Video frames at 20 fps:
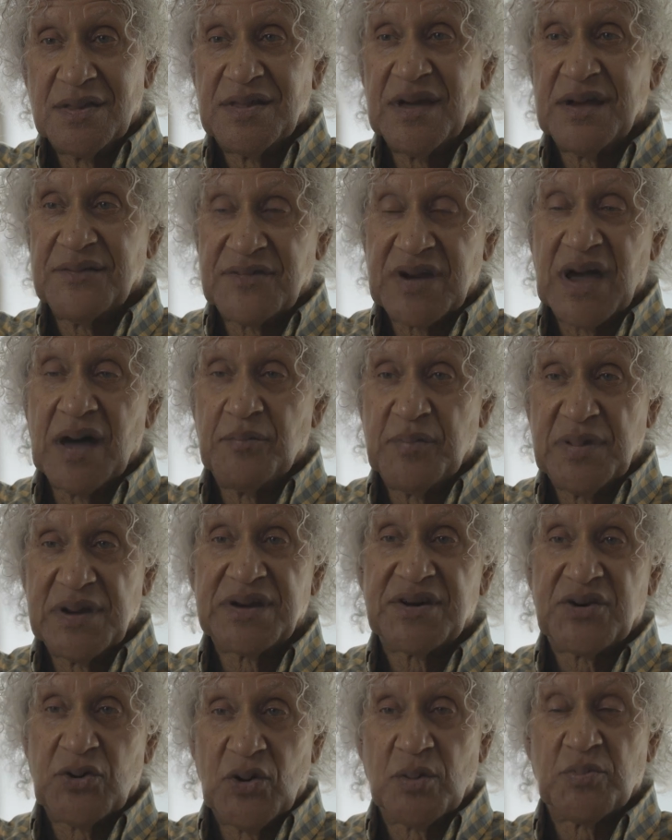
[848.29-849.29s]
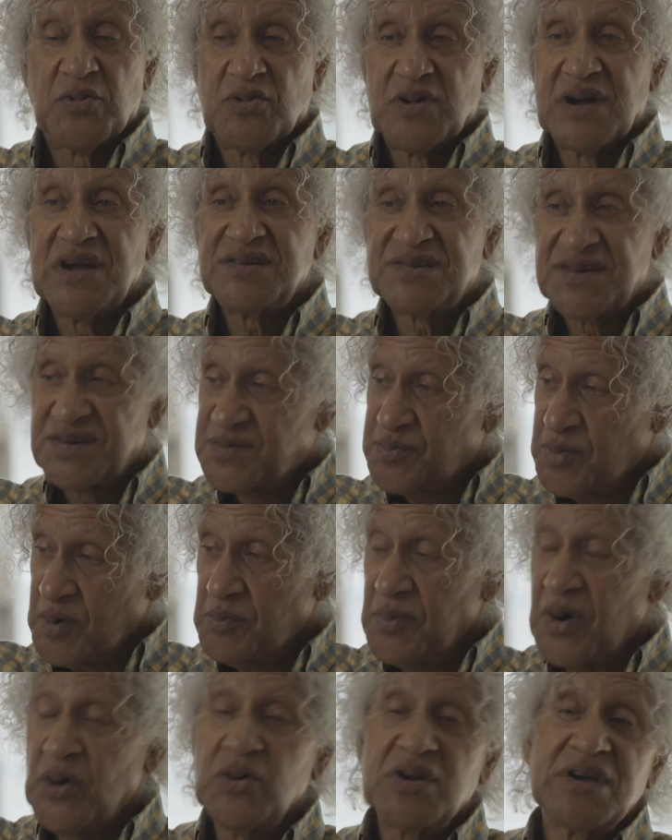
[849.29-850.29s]
They've got big corporations
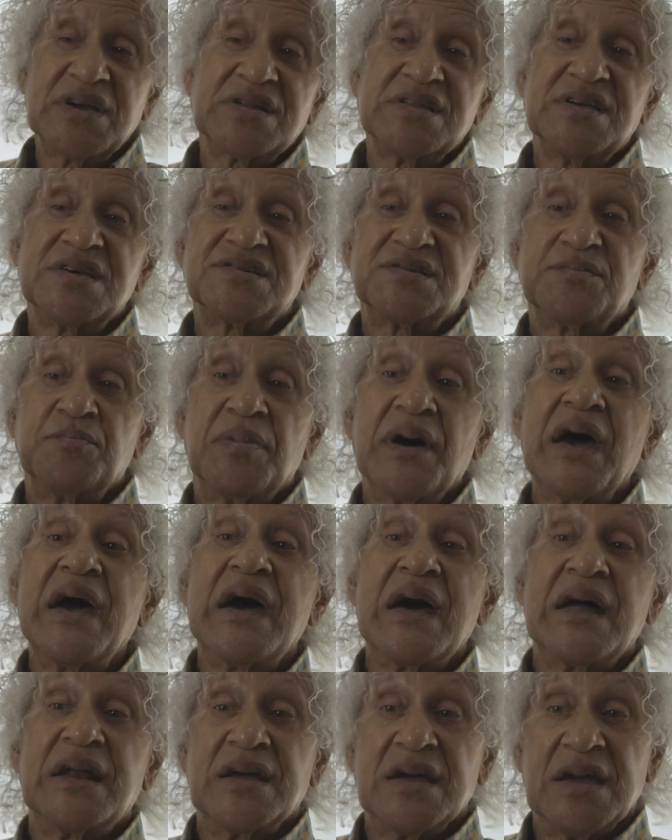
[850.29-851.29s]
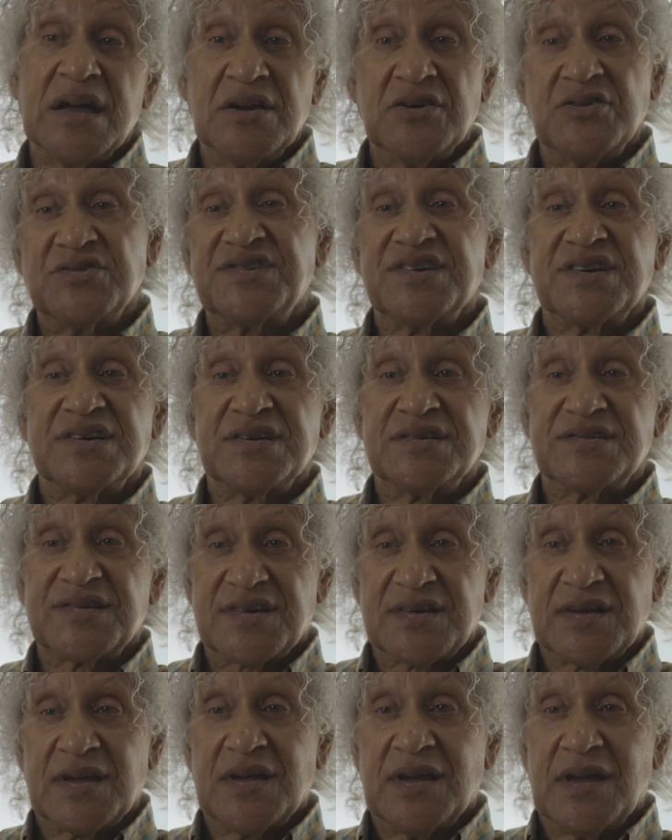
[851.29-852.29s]
promoting this bad
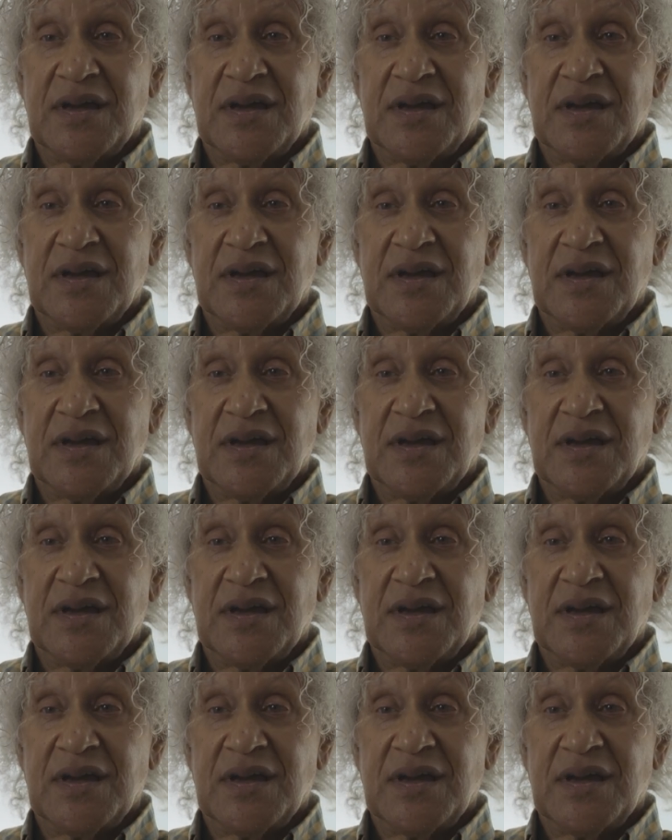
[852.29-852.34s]
energies,